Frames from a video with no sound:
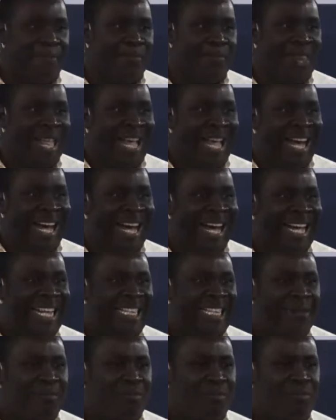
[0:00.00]
him
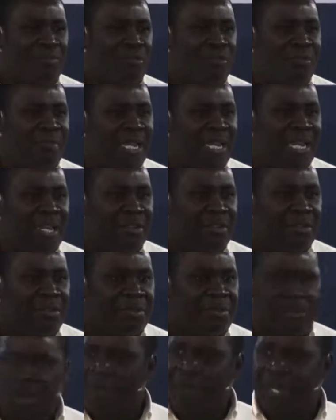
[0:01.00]
had prominent
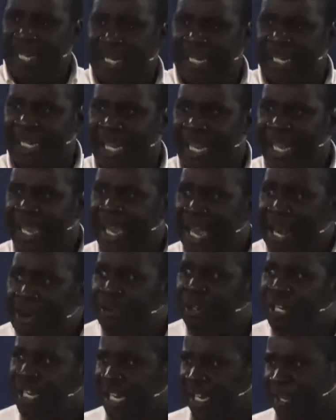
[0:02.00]
authority,
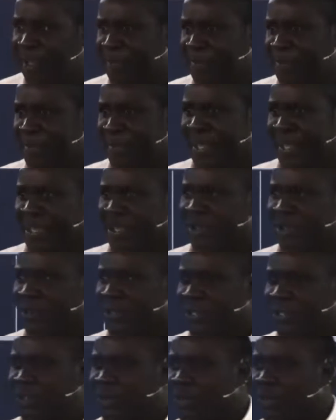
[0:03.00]
Herod. You know,